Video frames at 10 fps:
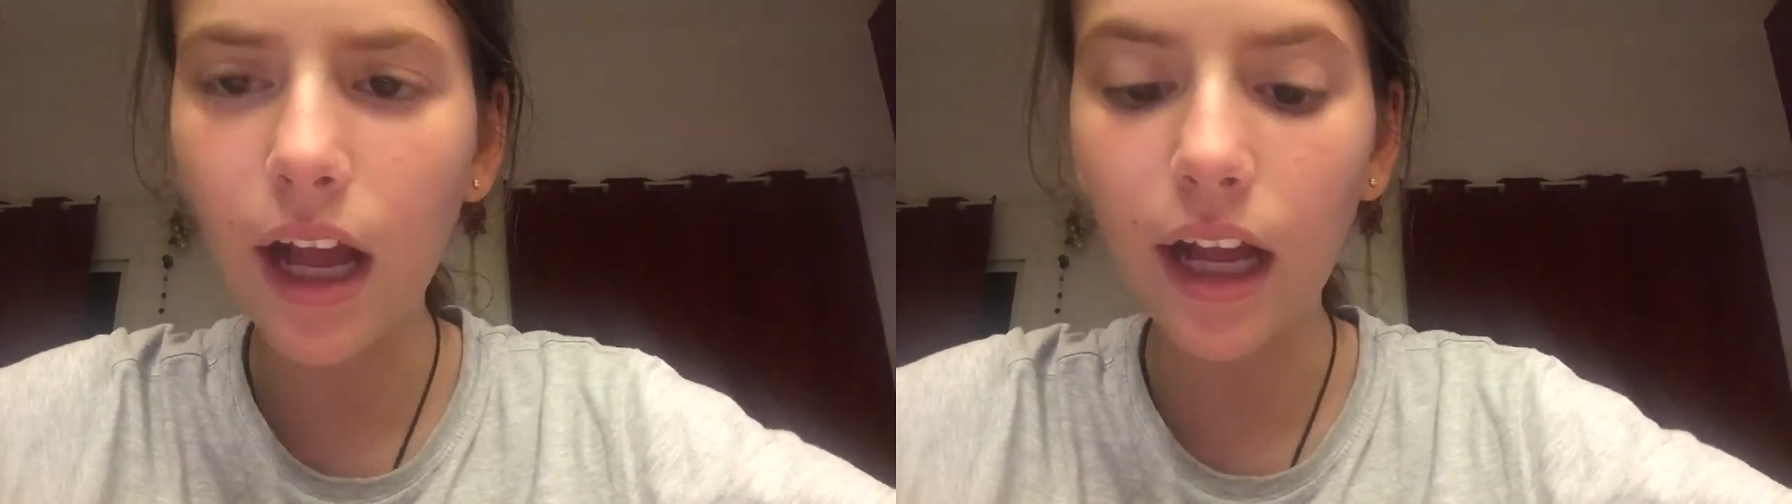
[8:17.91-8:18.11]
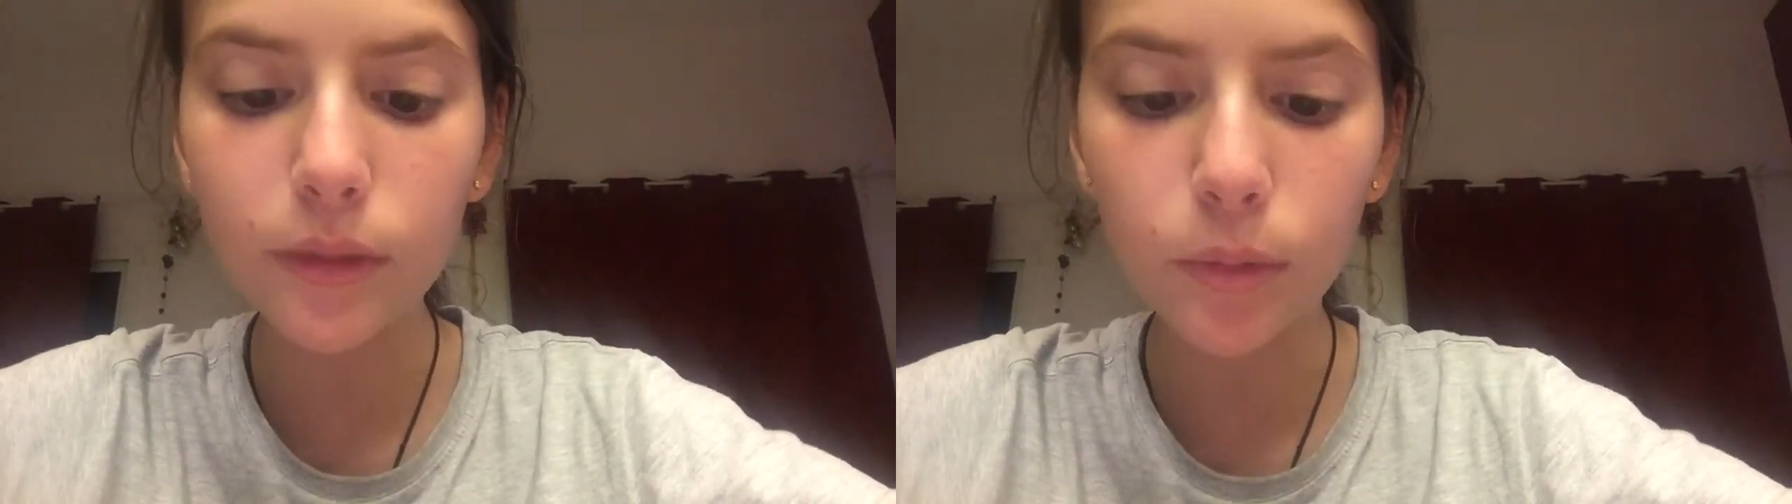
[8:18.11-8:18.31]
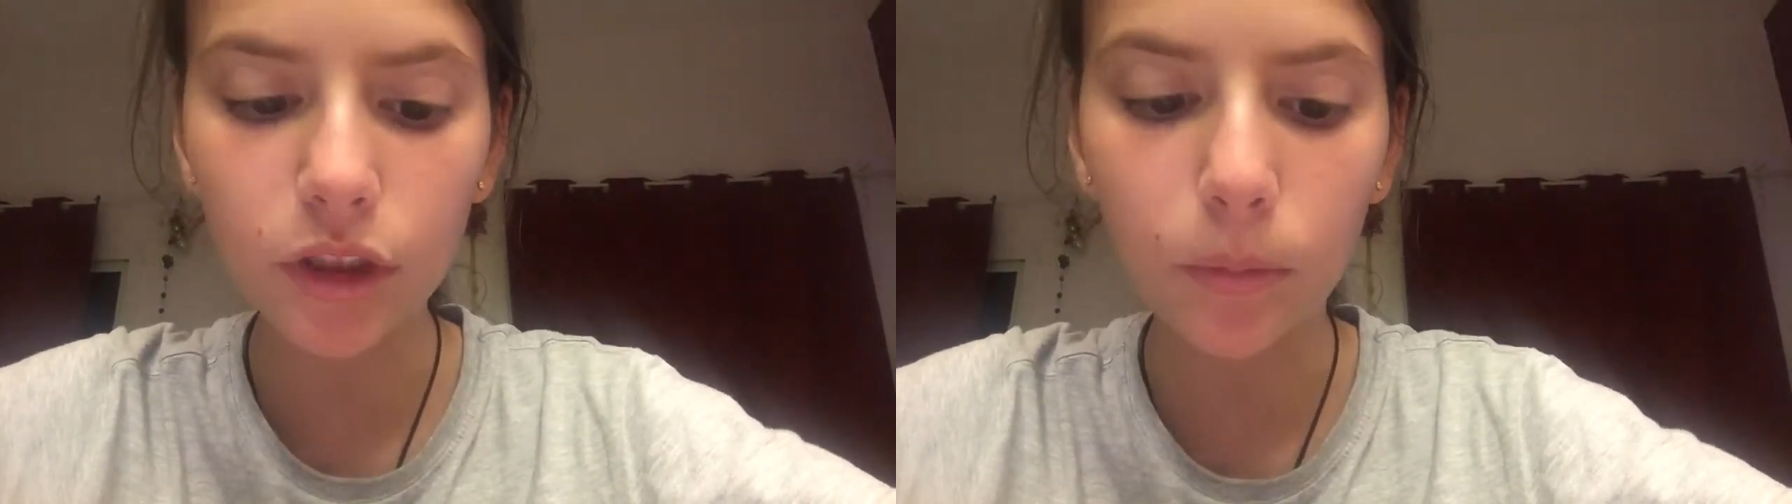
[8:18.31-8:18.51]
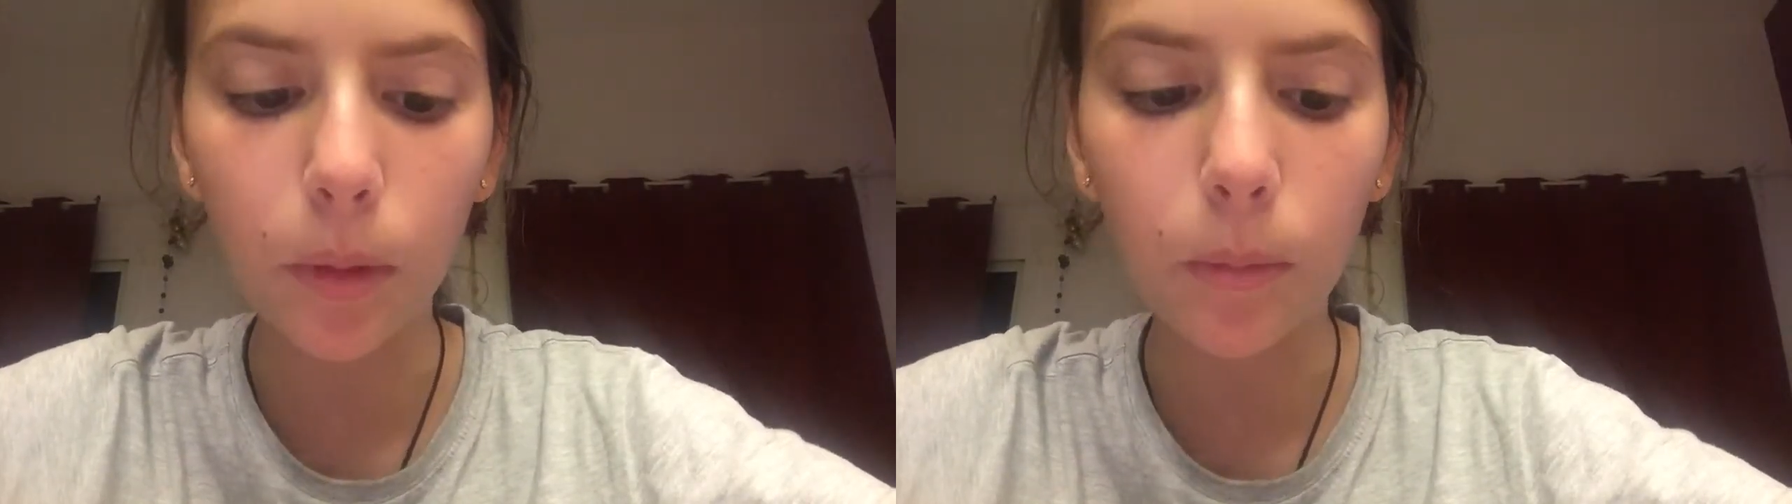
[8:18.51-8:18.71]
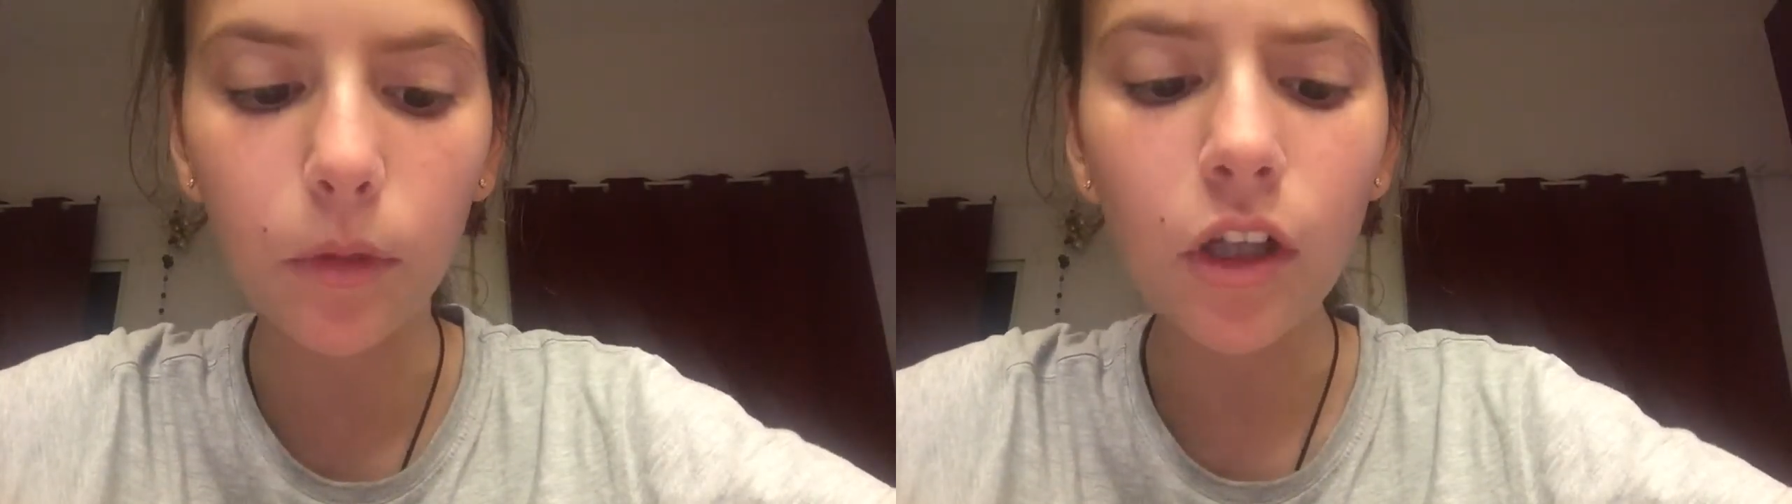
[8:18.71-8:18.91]
asked Mr.
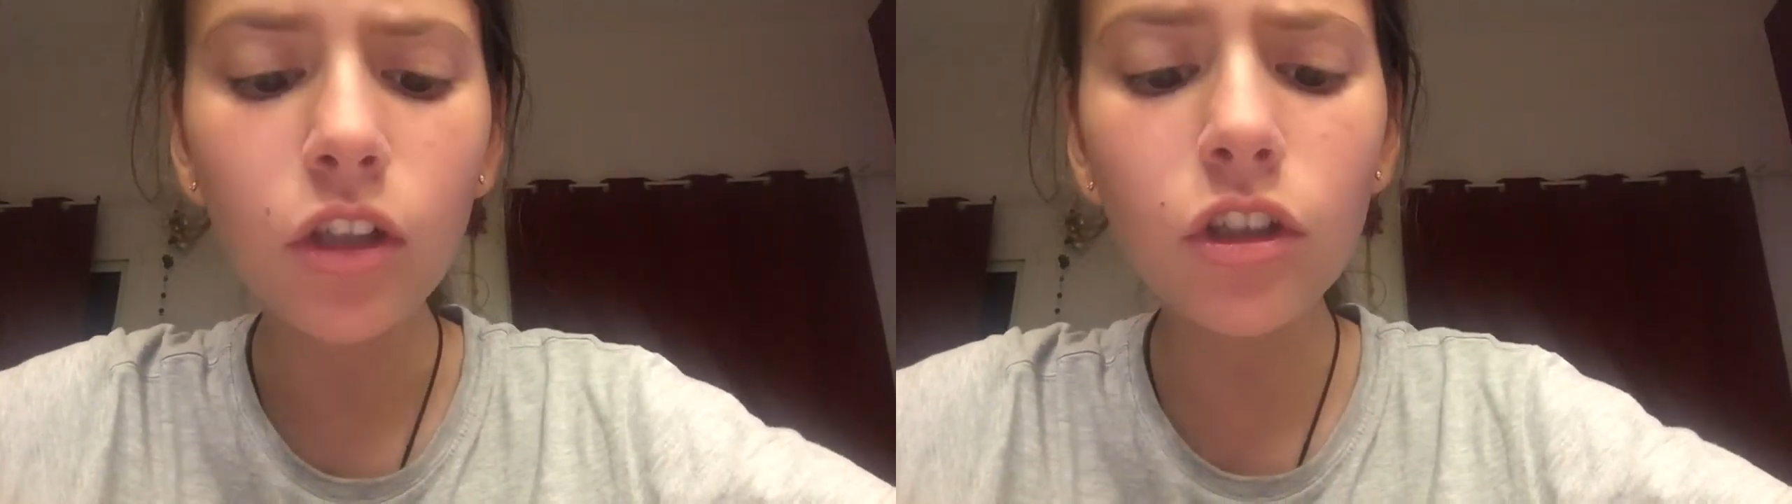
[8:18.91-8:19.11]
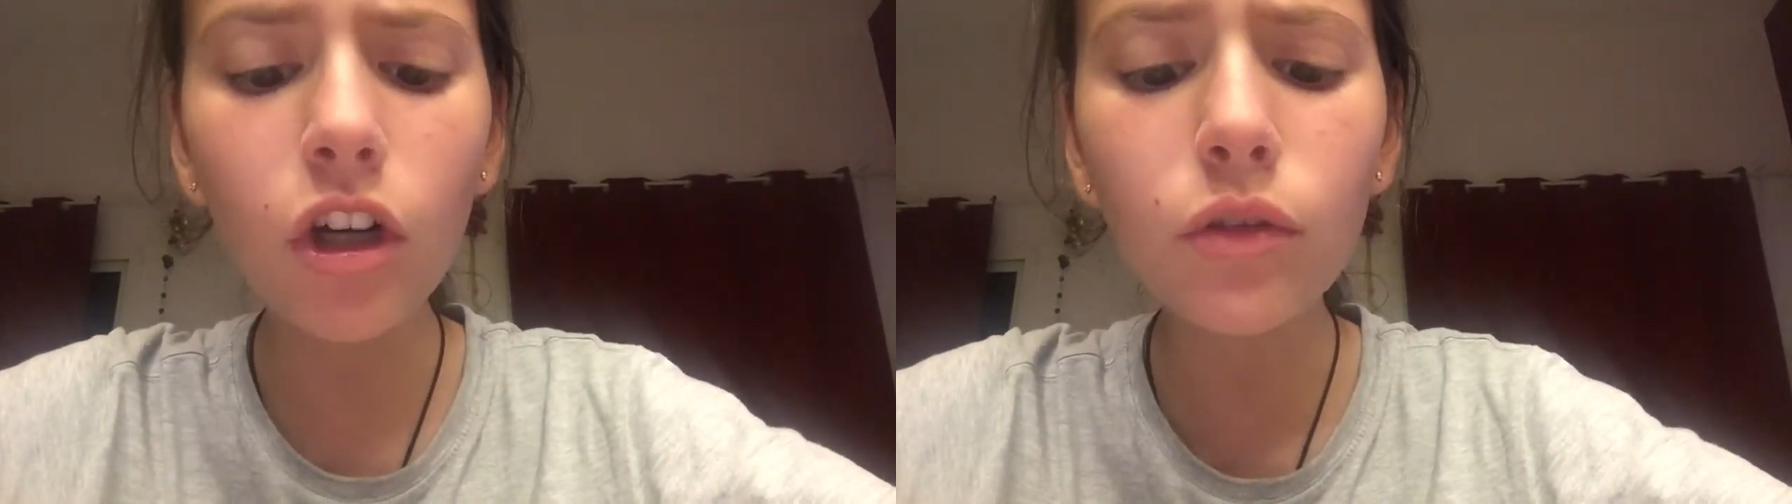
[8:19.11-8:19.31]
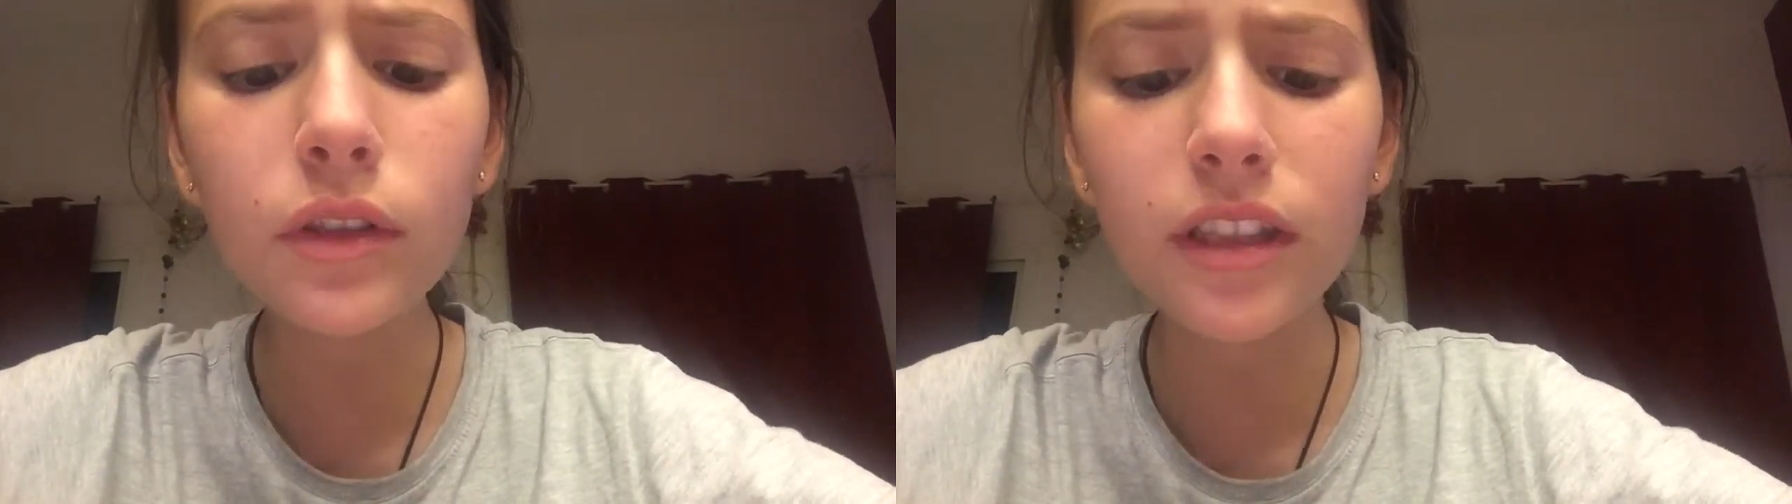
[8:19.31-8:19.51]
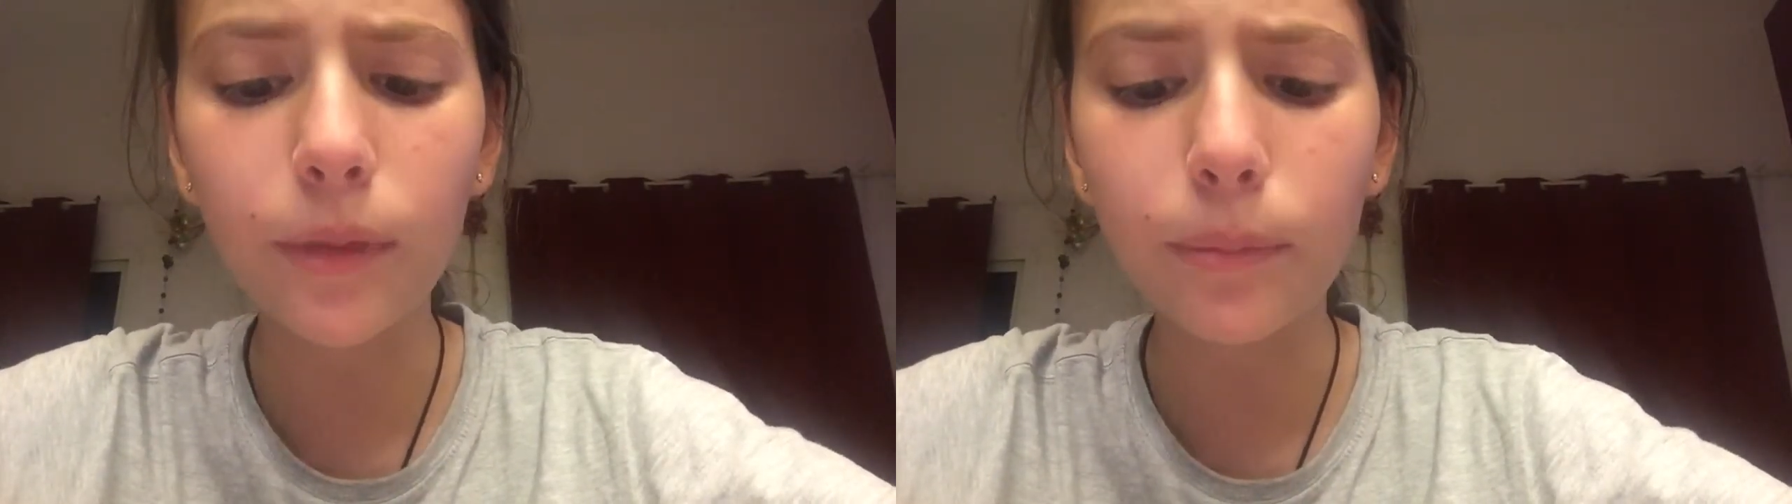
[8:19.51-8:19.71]
Bumble. "No, sir,